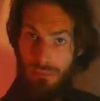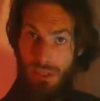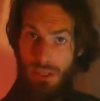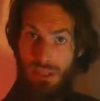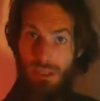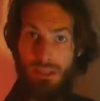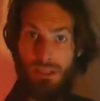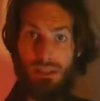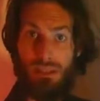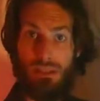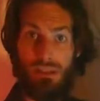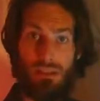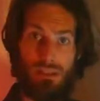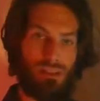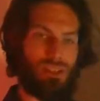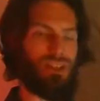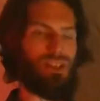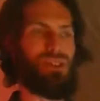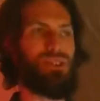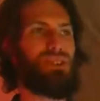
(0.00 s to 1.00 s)

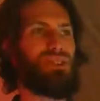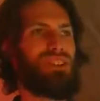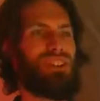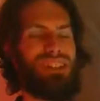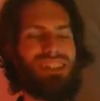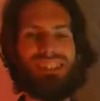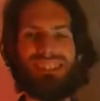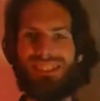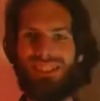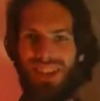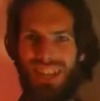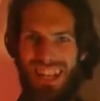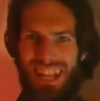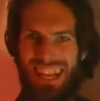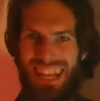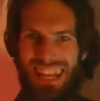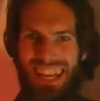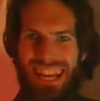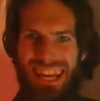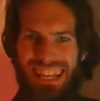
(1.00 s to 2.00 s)
mi. Oh, let's try that
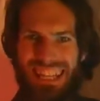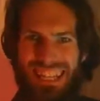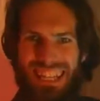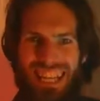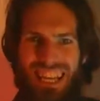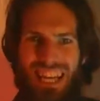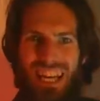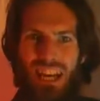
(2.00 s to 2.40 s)
again.